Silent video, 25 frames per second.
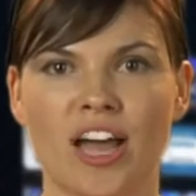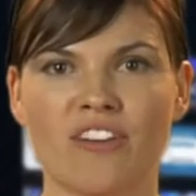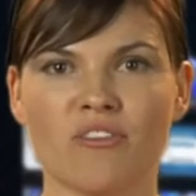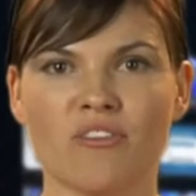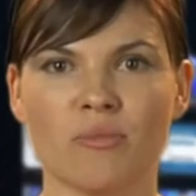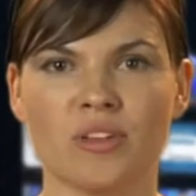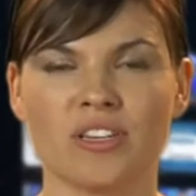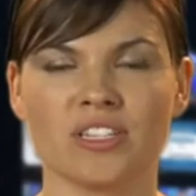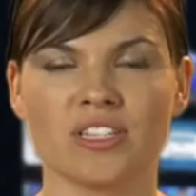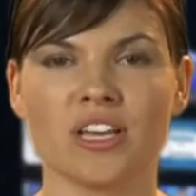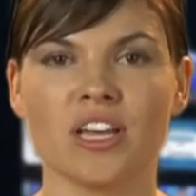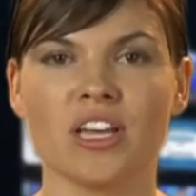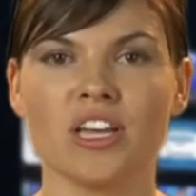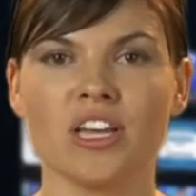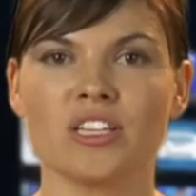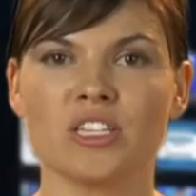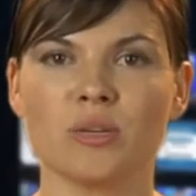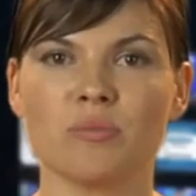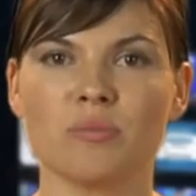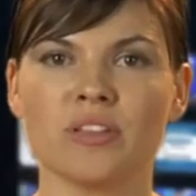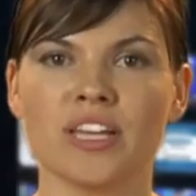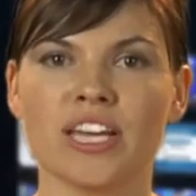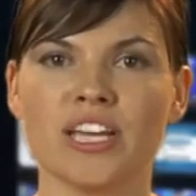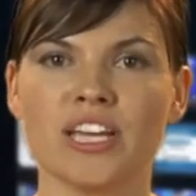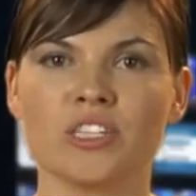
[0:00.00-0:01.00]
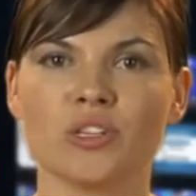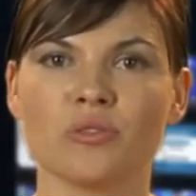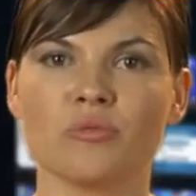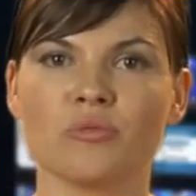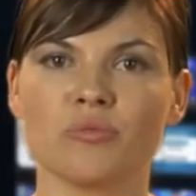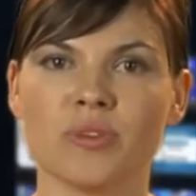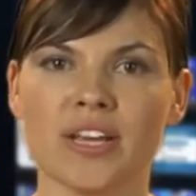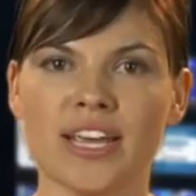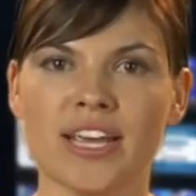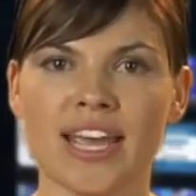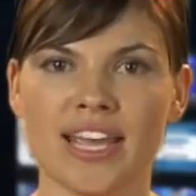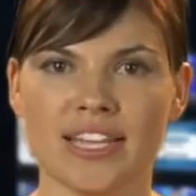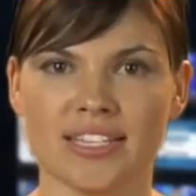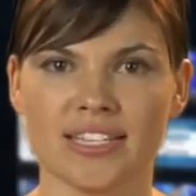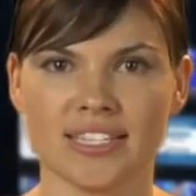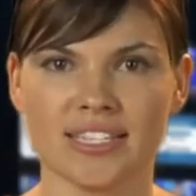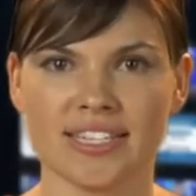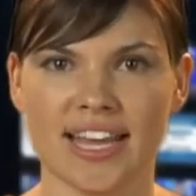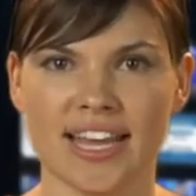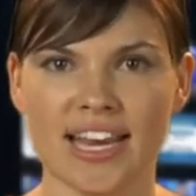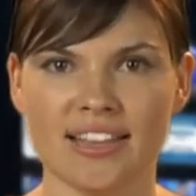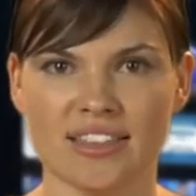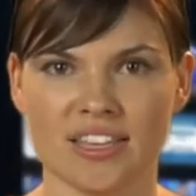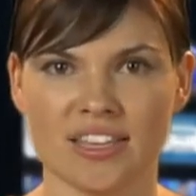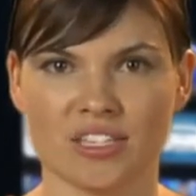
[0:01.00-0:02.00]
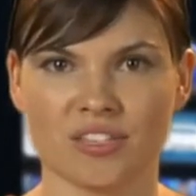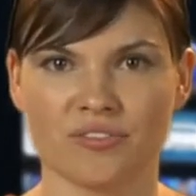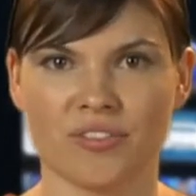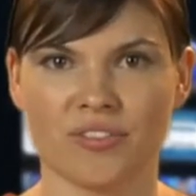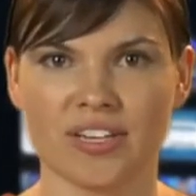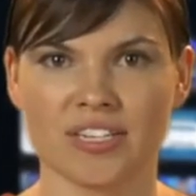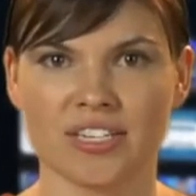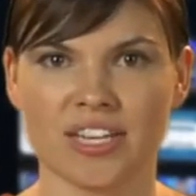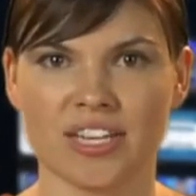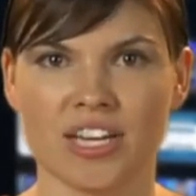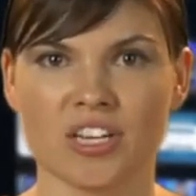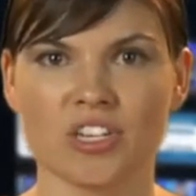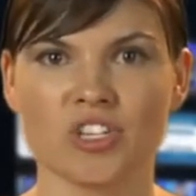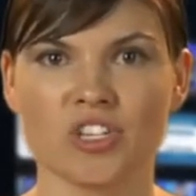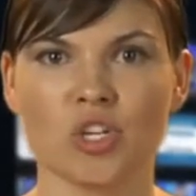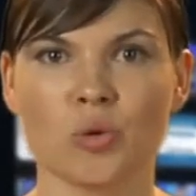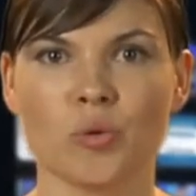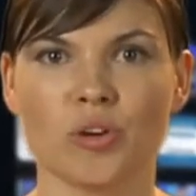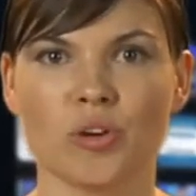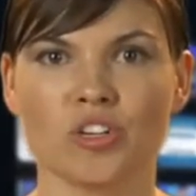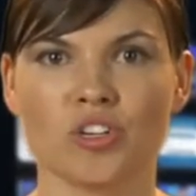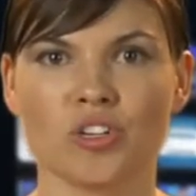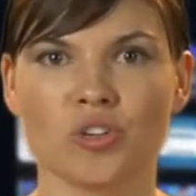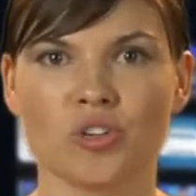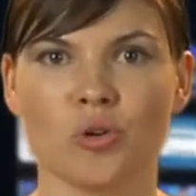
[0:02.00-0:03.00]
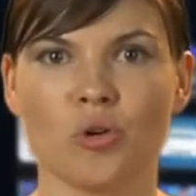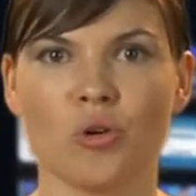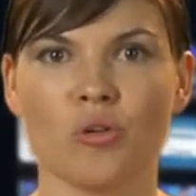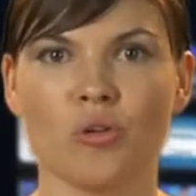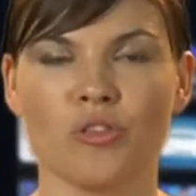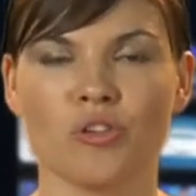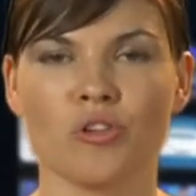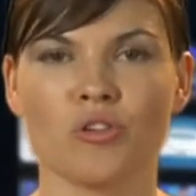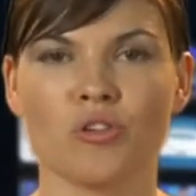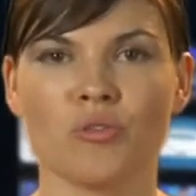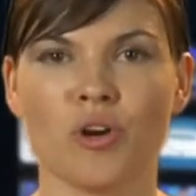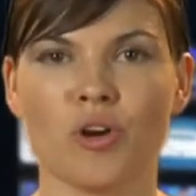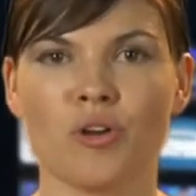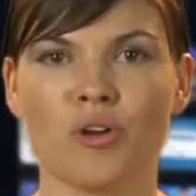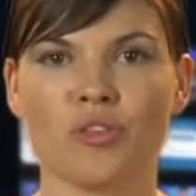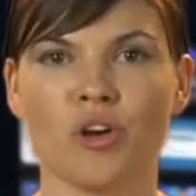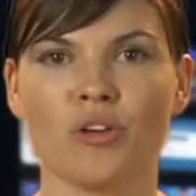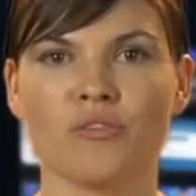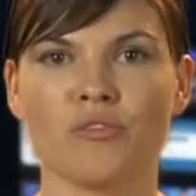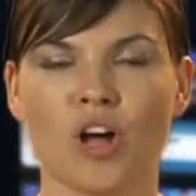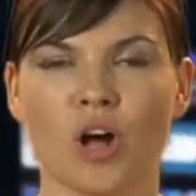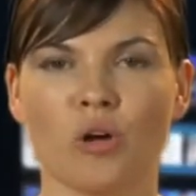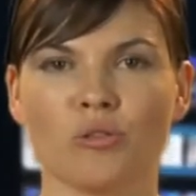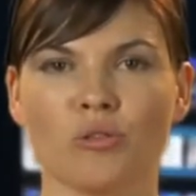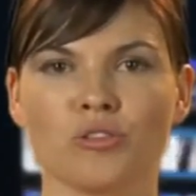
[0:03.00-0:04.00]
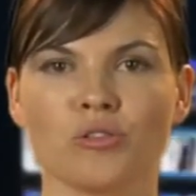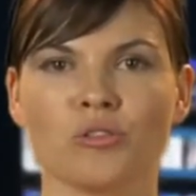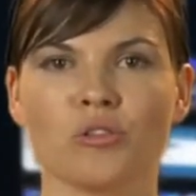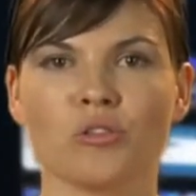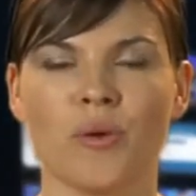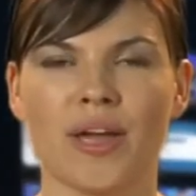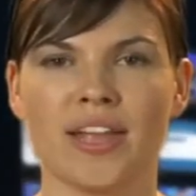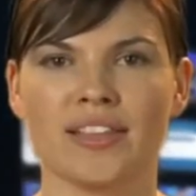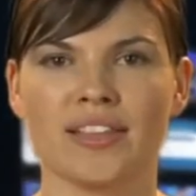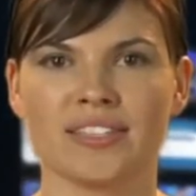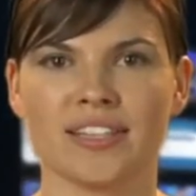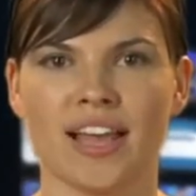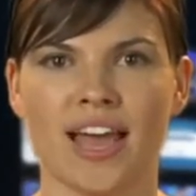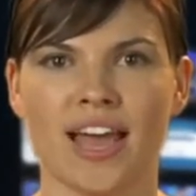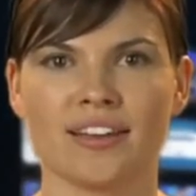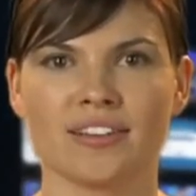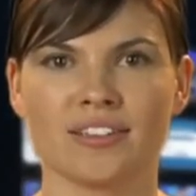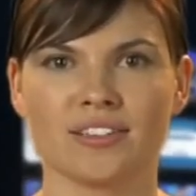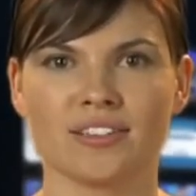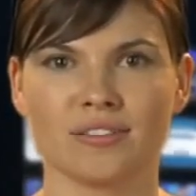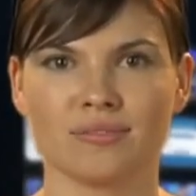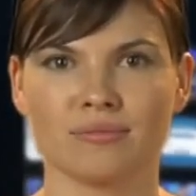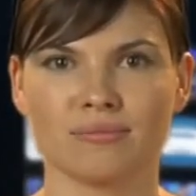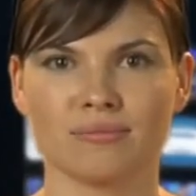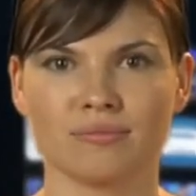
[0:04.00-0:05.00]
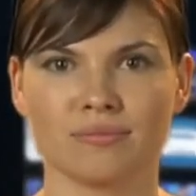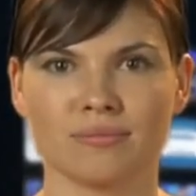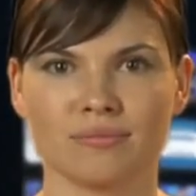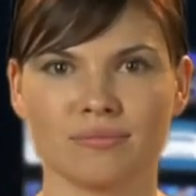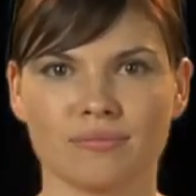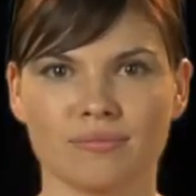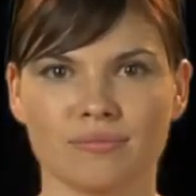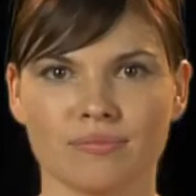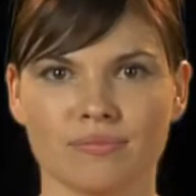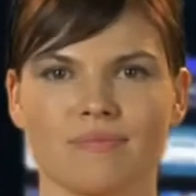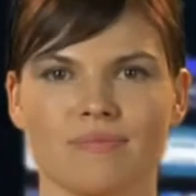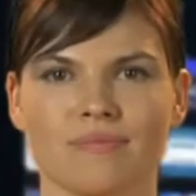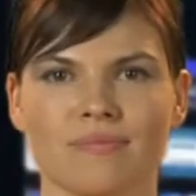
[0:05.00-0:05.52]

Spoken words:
Amal real-time questions as he was sailing. And we were in Miami. The water was beautiful.